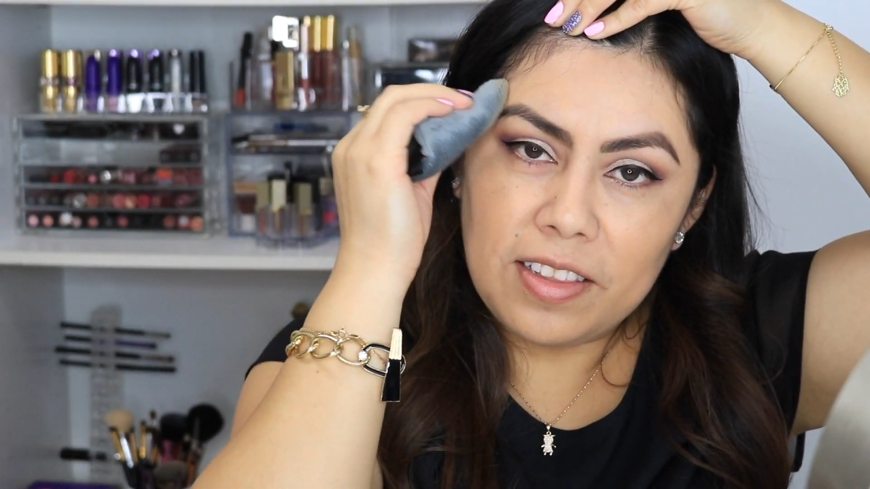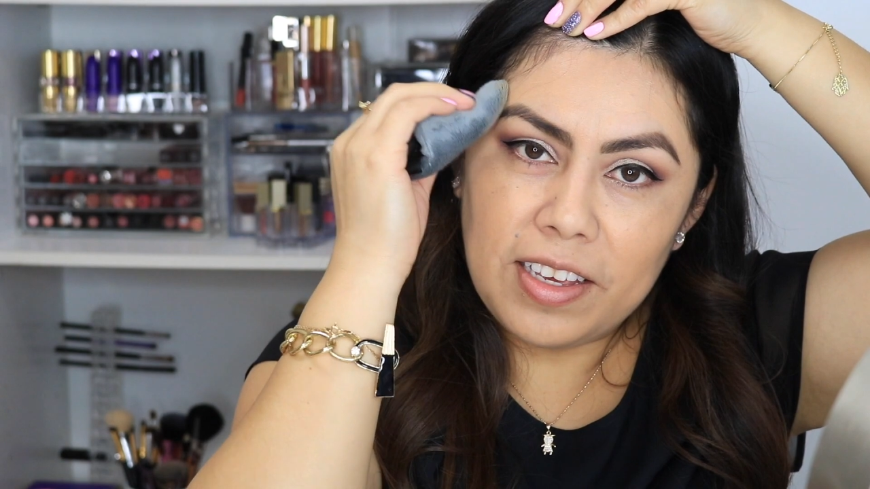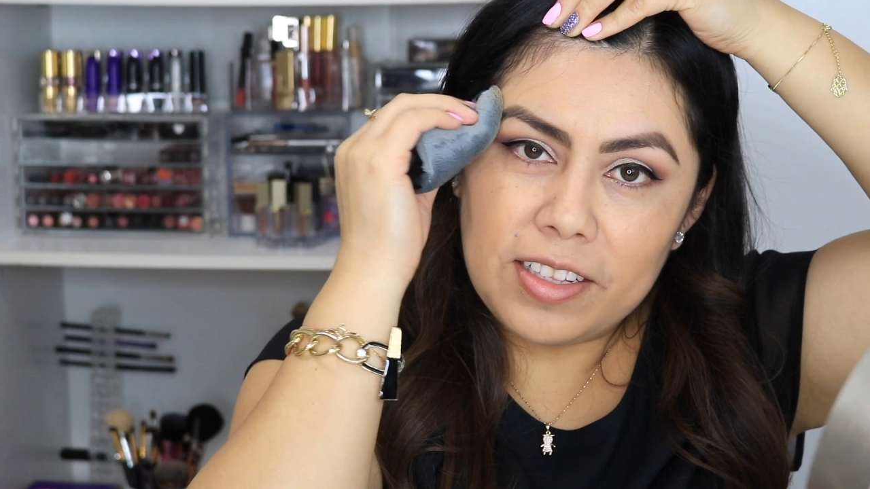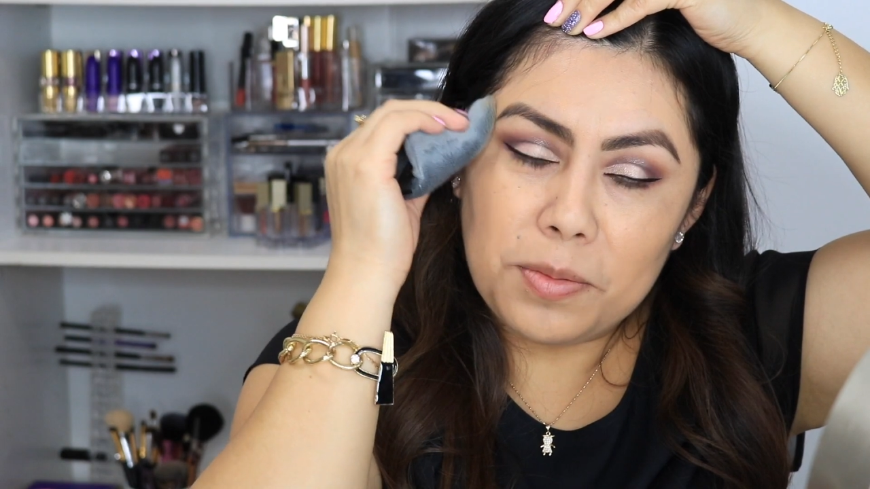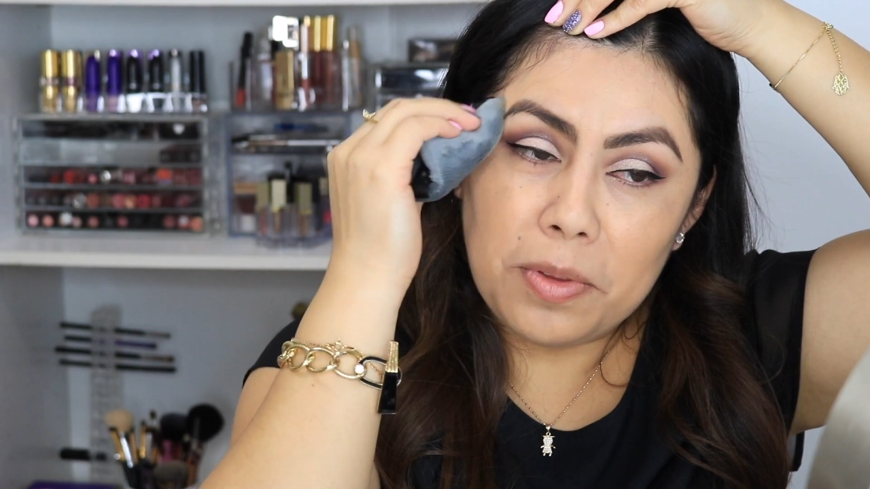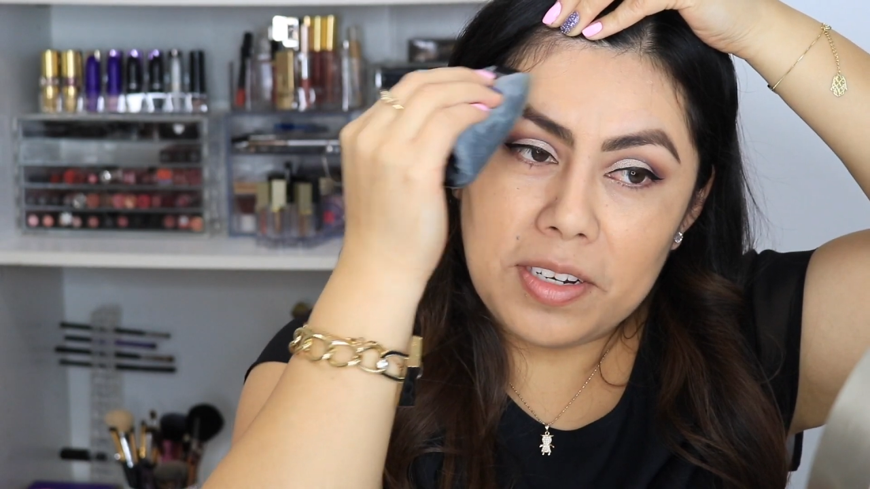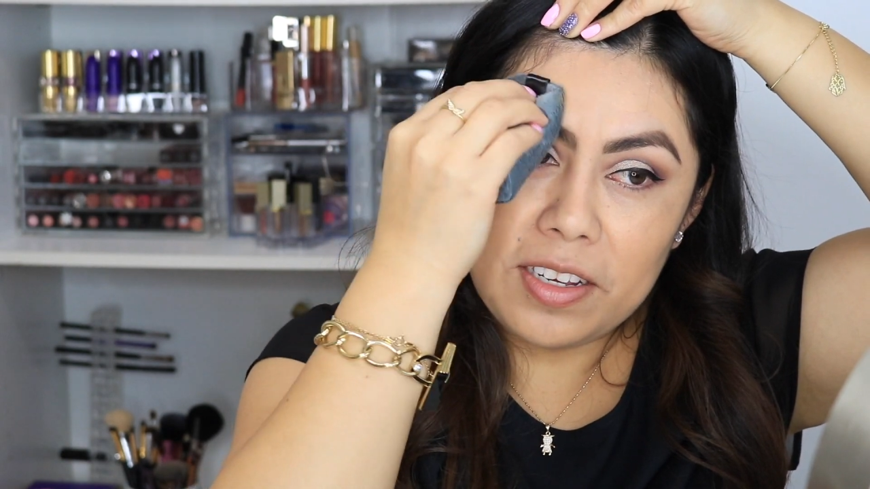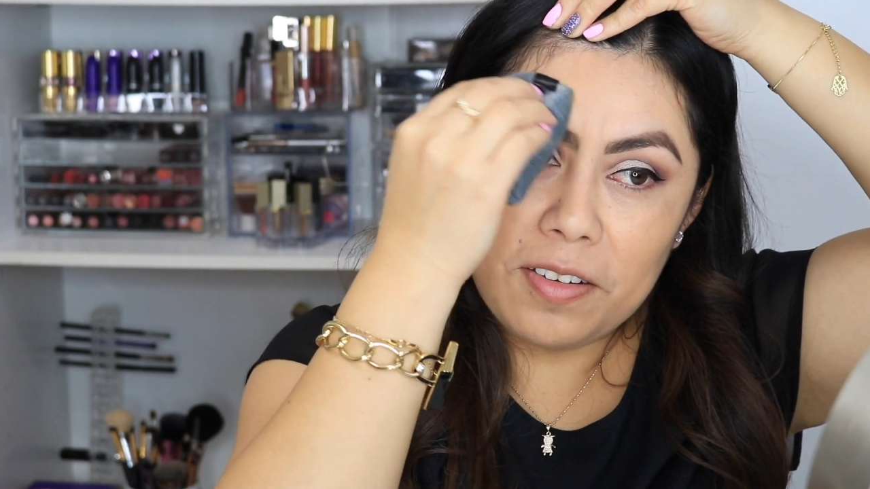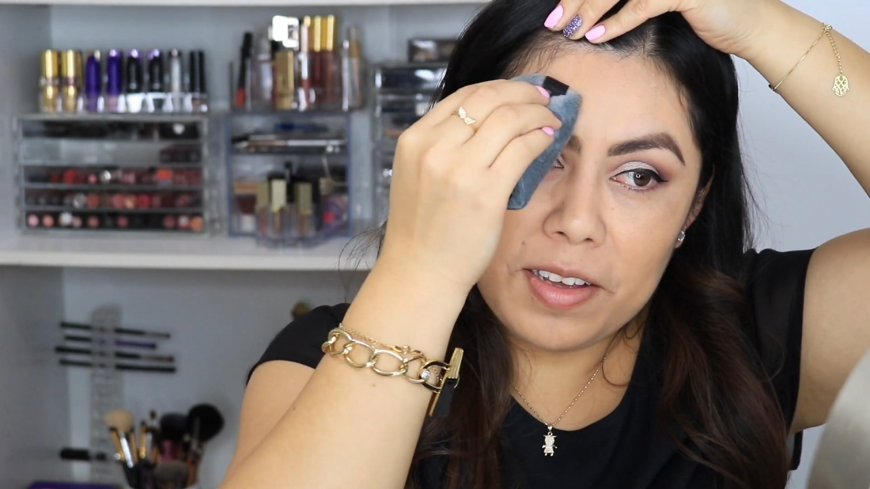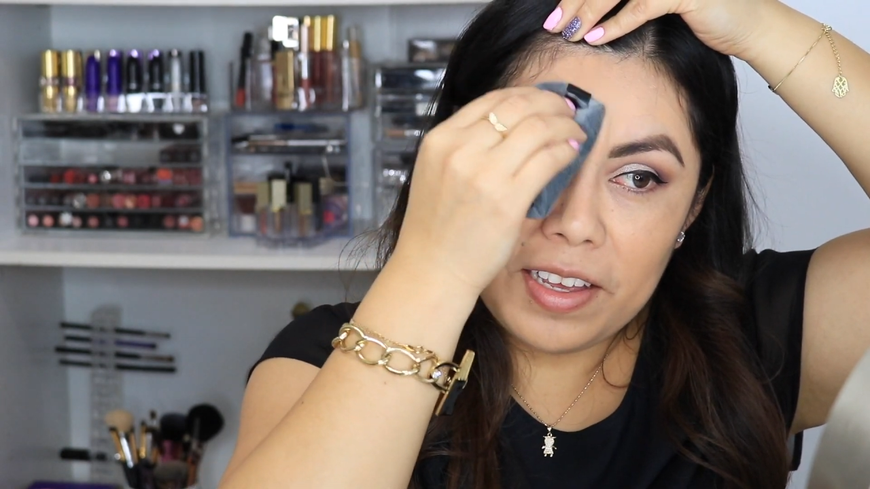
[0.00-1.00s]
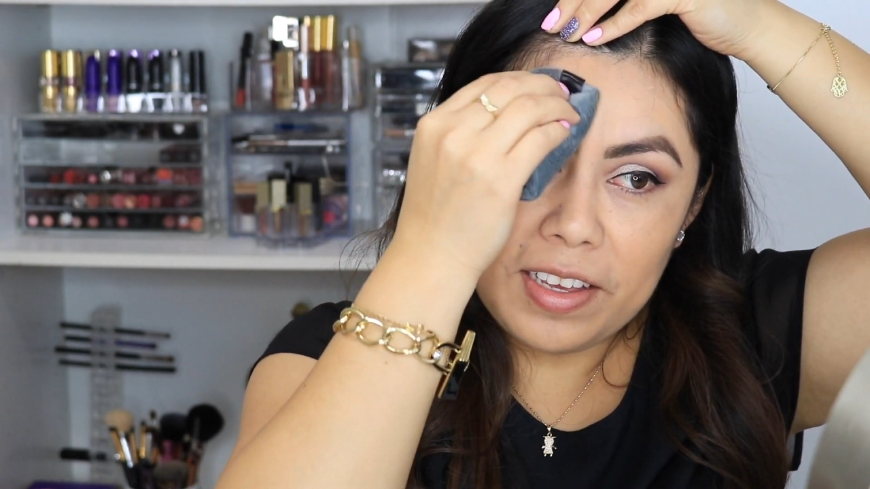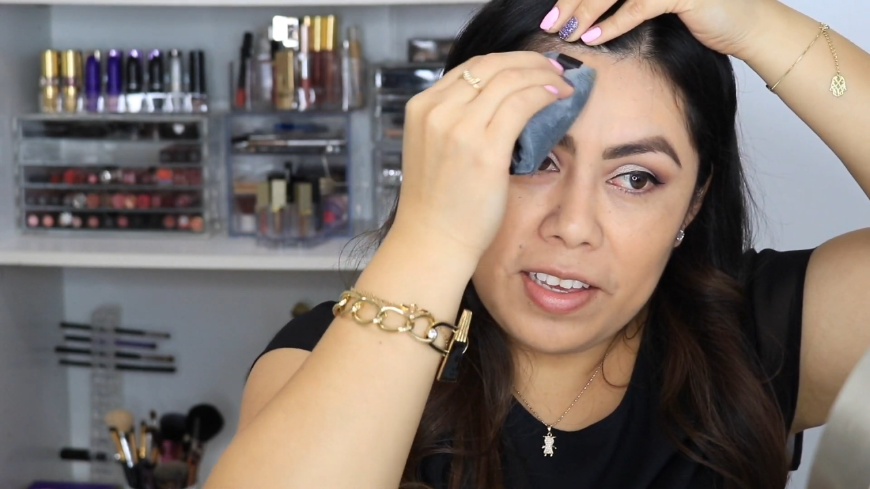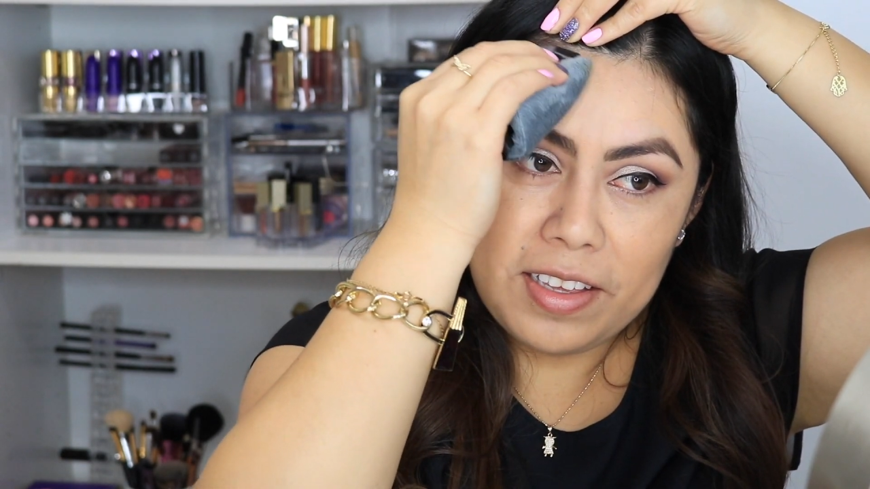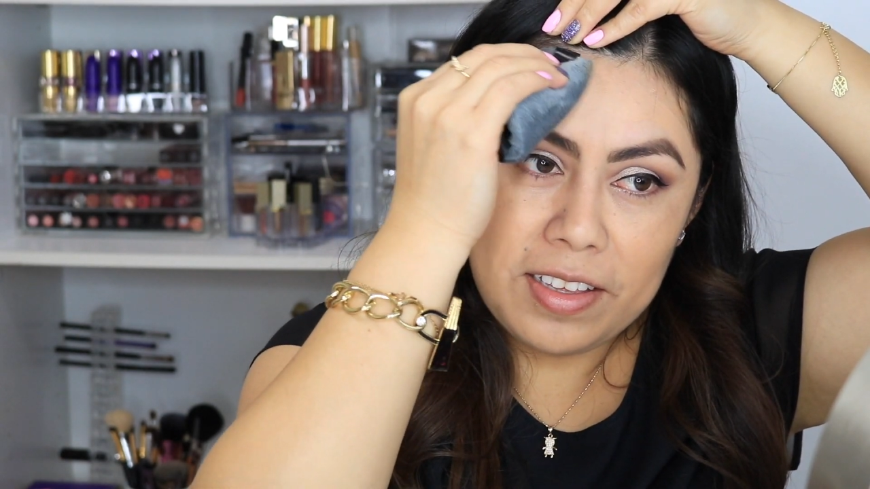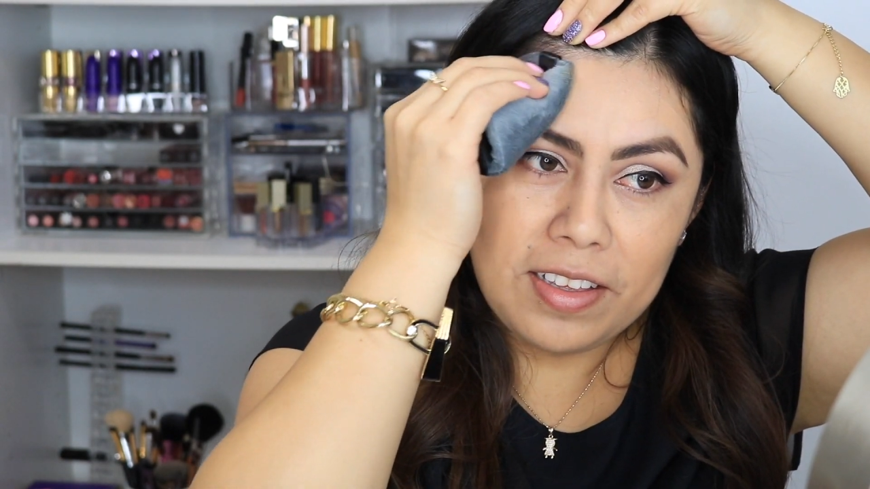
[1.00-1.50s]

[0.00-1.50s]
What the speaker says: think it's blending okay?